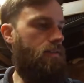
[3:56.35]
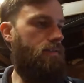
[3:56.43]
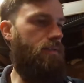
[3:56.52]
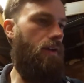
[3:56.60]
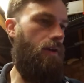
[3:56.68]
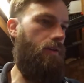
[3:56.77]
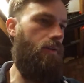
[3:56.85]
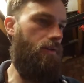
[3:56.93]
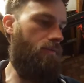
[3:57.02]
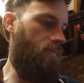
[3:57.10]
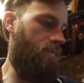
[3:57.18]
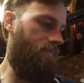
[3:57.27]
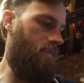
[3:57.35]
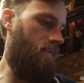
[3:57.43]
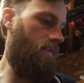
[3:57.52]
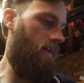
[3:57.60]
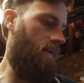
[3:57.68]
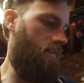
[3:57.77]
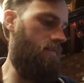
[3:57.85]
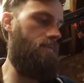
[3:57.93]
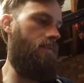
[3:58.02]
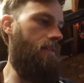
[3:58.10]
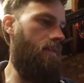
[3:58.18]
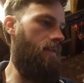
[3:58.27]
So I'm going to riv nut that
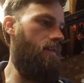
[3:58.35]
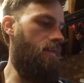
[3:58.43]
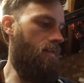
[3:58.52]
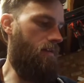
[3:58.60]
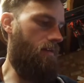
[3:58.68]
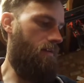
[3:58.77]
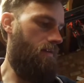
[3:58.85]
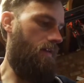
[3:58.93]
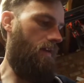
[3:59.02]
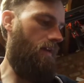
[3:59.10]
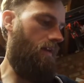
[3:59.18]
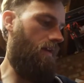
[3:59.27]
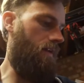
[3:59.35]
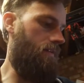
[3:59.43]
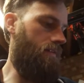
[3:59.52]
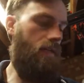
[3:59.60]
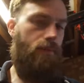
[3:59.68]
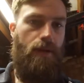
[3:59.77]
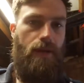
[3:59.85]
to the kick